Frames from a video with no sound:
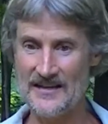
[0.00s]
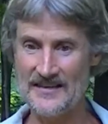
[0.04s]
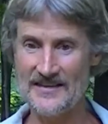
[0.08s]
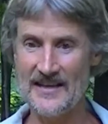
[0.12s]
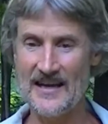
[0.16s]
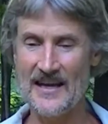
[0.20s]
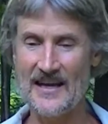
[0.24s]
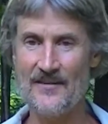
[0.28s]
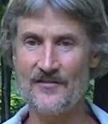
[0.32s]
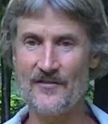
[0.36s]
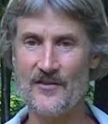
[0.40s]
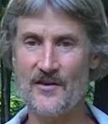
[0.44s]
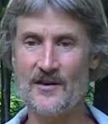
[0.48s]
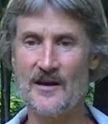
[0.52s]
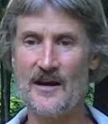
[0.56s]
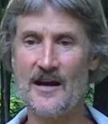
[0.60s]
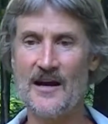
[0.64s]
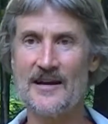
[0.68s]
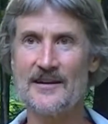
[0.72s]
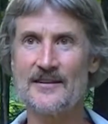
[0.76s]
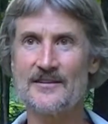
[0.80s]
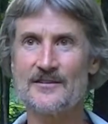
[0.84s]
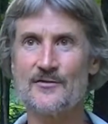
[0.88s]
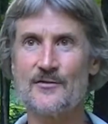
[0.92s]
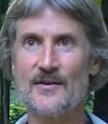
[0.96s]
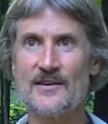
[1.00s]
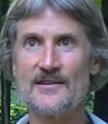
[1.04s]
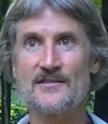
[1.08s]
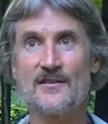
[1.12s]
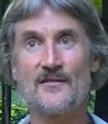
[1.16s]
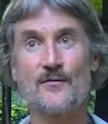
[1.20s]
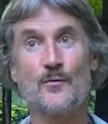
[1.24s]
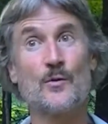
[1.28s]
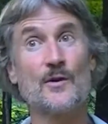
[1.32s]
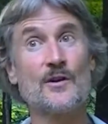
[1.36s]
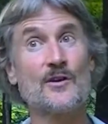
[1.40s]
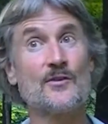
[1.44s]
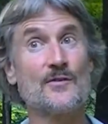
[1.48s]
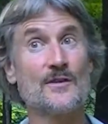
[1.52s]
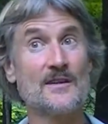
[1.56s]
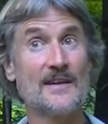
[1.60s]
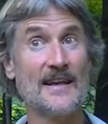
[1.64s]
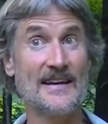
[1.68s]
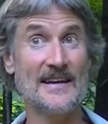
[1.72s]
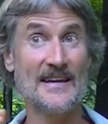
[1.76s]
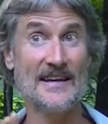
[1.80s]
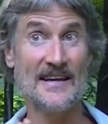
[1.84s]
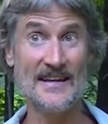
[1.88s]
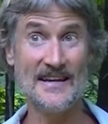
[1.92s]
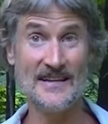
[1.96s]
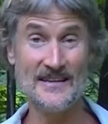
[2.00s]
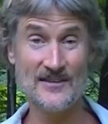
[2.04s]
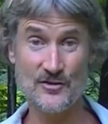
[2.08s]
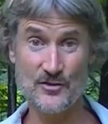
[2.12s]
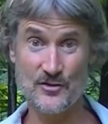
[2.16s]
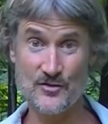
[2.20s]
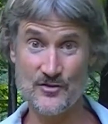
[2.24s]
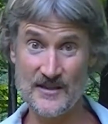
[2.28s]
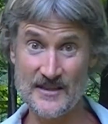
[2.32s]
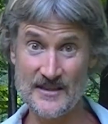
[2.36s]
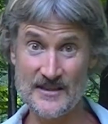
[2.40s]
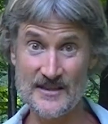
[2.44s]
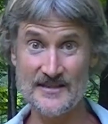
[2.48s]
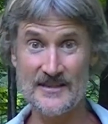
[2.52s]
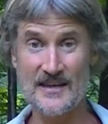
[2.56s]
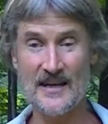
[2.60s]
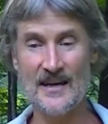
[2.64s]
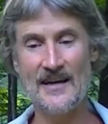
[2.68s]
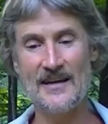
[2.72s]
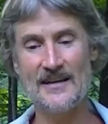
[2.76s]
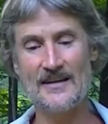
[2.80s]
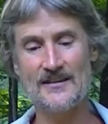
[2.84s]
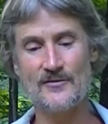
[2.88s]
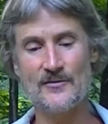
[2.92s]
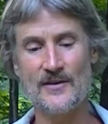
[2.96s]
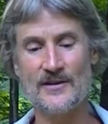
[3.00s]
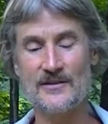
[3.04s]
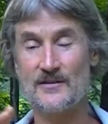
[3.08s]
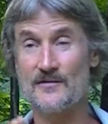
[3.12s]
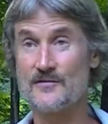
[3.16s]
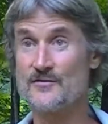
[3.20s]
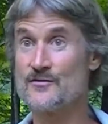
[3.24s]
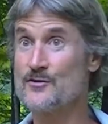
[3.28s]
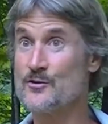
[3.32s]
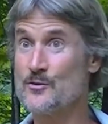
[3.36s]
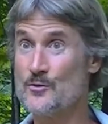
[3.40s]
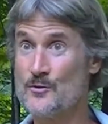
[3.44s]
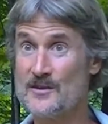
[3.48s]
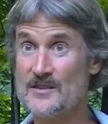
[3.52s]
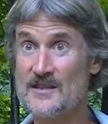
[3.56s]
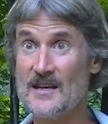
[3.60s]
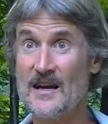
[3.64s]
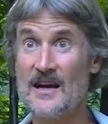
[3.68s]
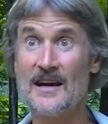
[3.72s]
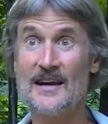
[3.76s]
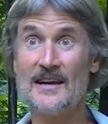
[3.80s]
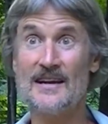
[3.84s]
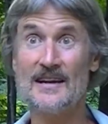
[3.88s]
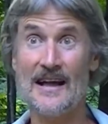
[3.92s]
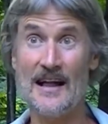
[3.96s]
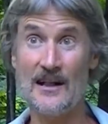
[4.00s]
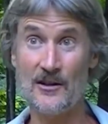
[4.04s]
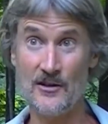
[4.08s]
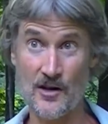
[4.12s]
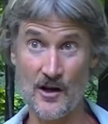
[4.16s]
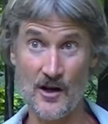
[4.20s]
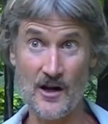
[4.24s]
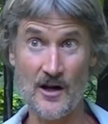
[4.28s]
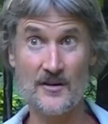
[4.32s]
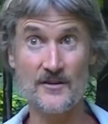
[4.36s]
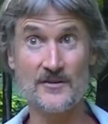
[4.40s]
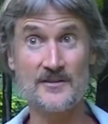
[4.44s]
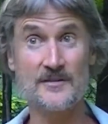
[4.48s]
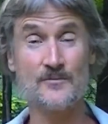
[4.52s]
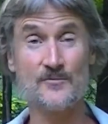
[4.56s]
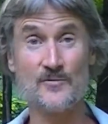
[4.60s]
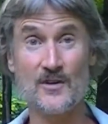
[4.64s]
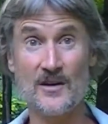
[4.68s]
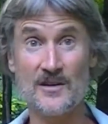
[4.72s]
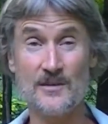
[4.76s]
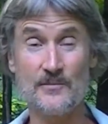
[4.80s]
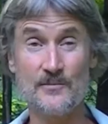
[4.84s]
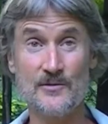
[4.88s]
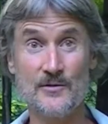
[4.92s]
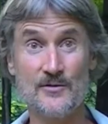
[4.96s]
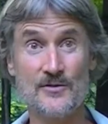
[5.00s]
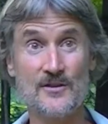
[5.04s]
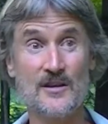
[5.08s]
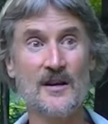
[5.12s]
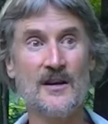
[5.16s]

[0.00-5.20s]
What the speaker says: They have the highest rates of worker-related injuries, the highest rates of suicide, alcoholism, drug abuse,